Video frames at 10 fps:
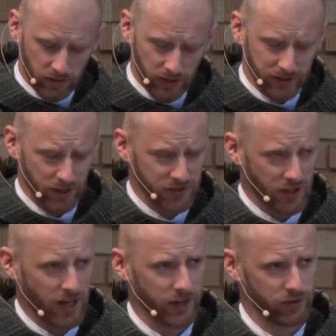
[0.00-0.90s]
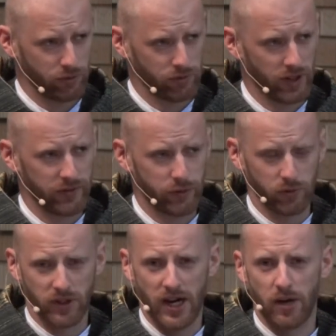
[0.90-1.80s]
Let us ask today
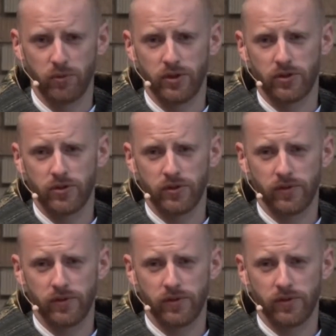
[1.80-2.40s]
for courage